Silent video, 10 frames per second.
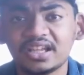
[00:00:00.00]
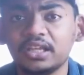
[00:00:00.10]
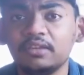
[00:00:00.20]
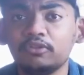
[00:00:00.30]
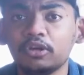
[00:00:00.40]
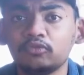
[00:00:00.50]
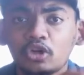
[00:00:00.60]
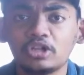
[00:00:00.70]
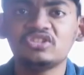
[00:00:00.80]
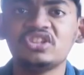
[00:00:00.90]
If you have
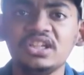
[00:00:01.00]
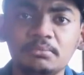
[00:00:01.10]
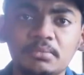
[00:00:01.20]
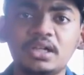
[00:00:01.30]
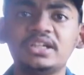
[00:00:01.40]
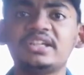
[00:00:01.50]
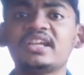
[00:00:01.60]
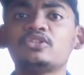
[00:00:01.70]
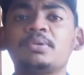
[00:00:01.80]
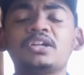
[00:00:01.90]
not seen my
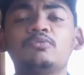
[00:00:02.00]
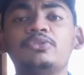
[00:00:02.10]
tech spec